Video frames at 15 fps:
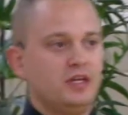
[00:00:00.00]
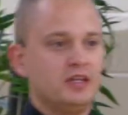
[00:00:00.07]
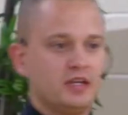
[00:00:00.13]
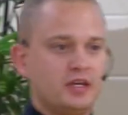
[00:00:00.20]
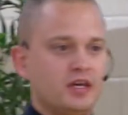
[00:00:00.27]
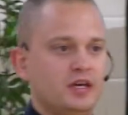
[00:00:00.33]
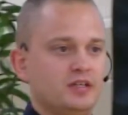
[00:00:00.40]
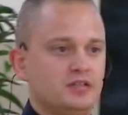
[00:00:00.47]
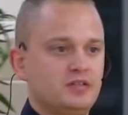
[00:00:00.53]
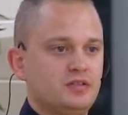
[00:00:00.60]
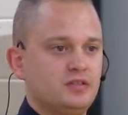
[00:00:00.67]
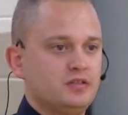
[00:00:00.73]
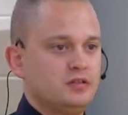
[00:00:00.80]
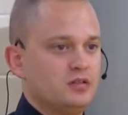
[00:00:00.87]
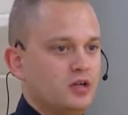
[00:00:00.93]
the
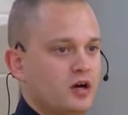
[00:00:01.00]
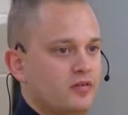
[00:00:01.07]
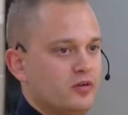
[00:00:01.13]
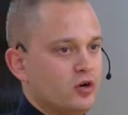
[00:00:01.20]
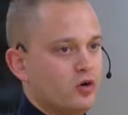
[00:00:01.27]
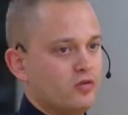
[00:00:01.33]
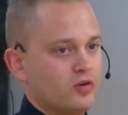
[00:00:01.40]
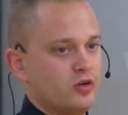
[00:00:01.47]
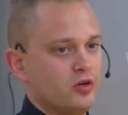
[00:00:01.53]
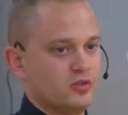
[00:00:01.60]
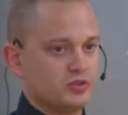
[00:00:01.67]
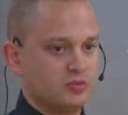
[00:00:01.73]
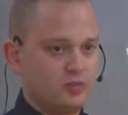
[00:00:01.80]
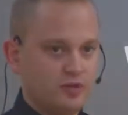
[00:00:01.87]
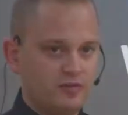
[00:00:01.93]
case of an
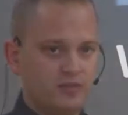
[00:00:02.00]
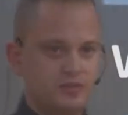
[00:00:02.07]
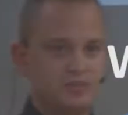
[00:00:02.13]
overdose if you